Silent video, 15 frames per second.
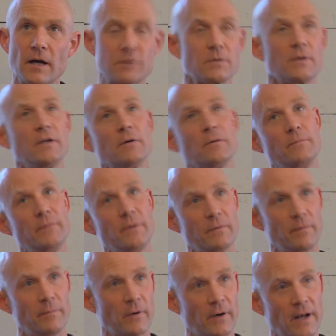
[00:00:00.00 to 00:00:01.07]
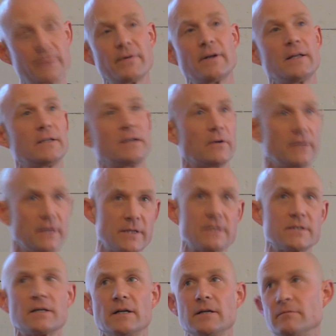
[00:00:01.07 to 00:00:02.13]
And so then you'll be reborn in heaven, and there it
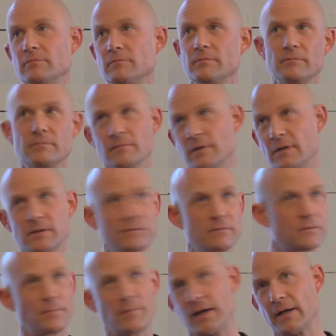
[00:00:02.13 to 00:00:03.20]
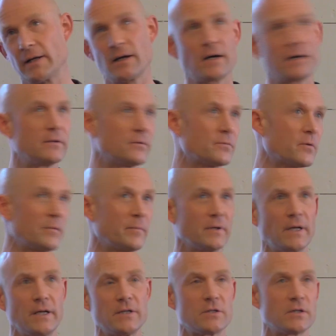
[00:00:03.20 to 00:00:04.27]
is, and depending on the
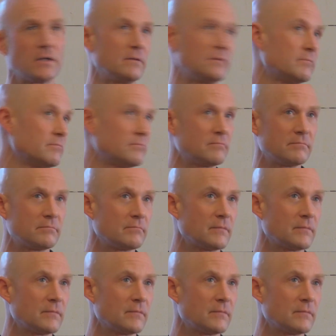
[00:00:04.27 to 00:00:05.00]
formulation,